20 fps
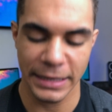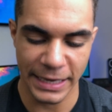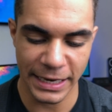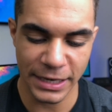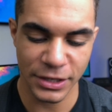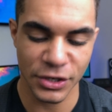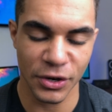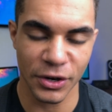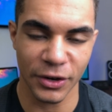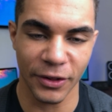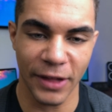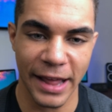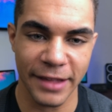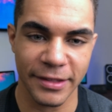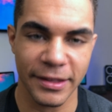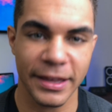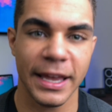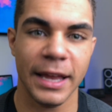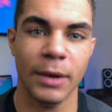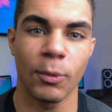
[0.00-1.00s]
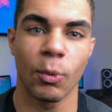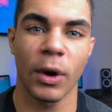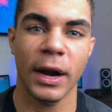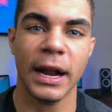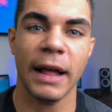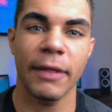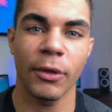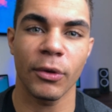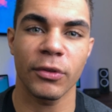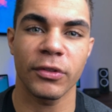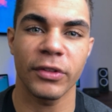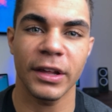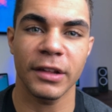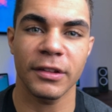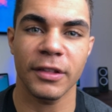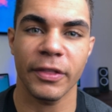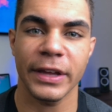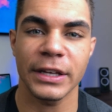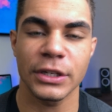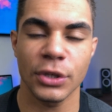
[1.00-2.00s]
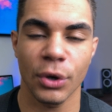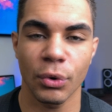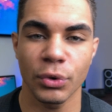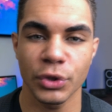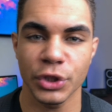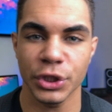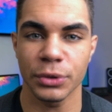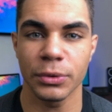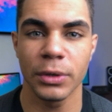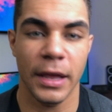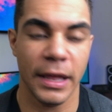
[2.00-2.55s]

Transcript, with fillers: internalize it, and work on those things that they told you